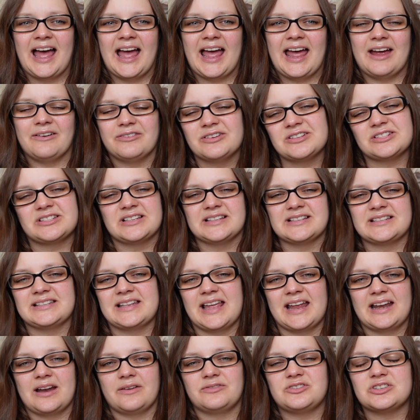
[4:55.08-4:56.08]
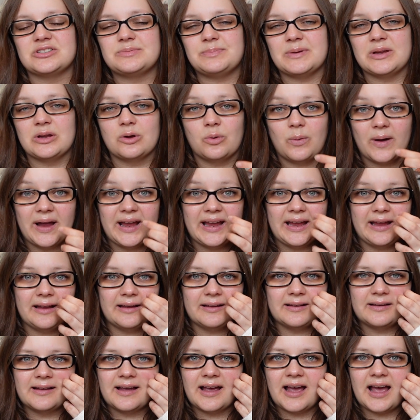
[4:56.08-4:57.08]
ever since then, I've just been quite
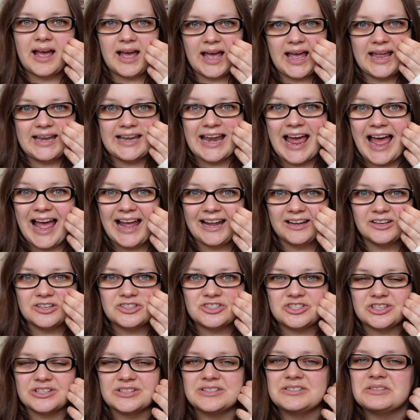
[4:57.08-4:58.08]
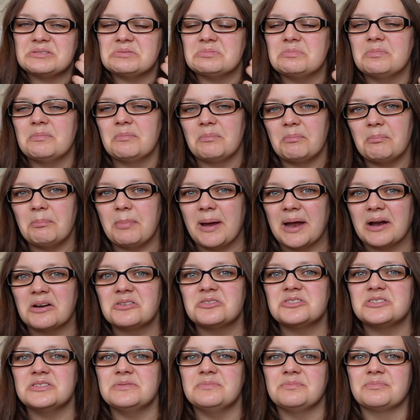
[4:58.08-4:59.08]
an anxious
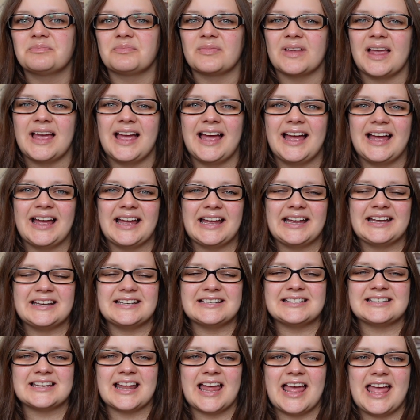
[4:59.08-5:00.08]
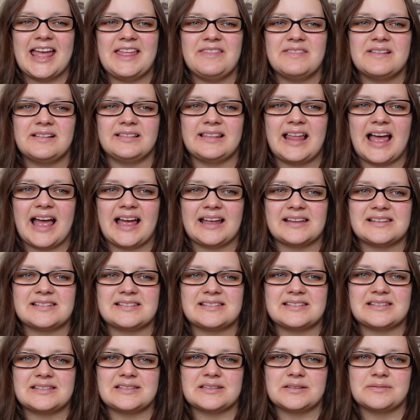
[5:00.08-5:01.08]
person. And in the
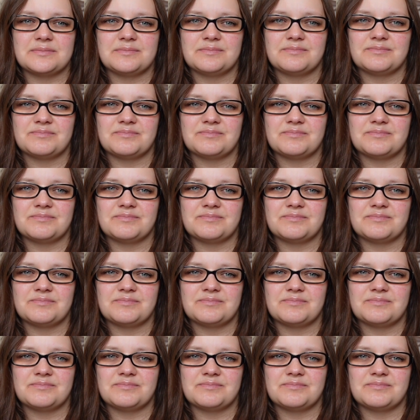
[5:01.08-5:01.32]
last